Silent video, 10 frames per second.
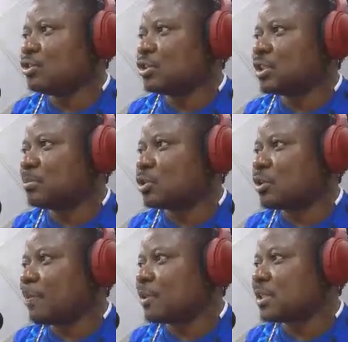You seem
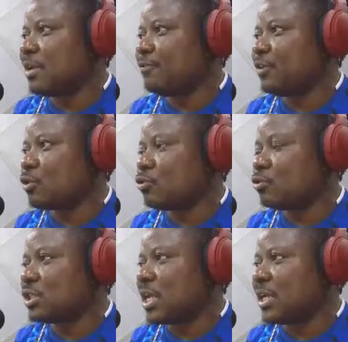to support every
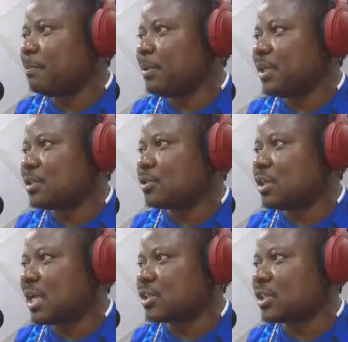coach that they bring
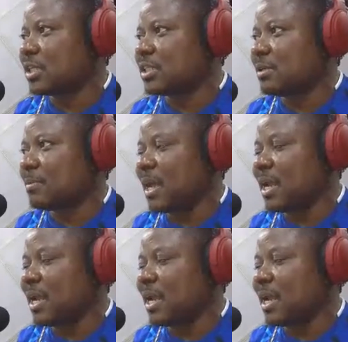to the national team.